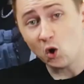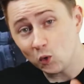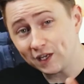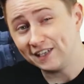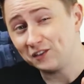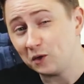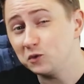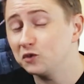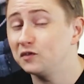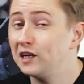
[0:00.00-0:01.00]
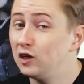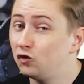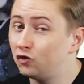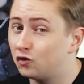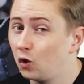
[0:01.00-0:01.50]
Okay, so that was your very
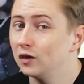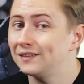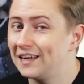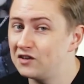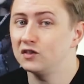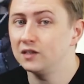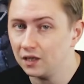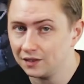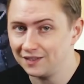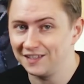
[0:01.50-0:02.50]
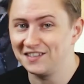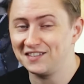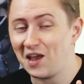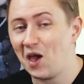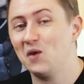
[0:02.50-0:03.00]
short introduction
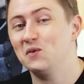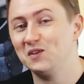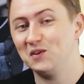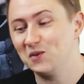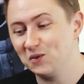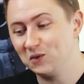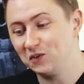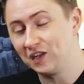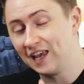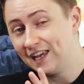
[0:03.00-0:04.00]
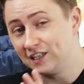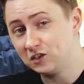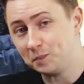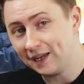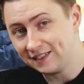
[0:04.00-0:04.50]
to how to use
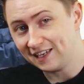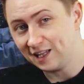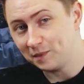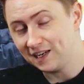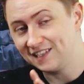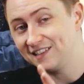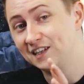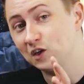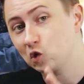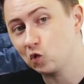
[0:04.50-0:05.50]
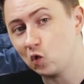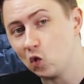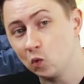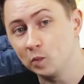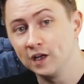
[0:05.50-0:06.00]
Inspect Element inside of
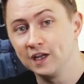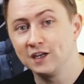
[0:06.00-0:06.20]
Chrome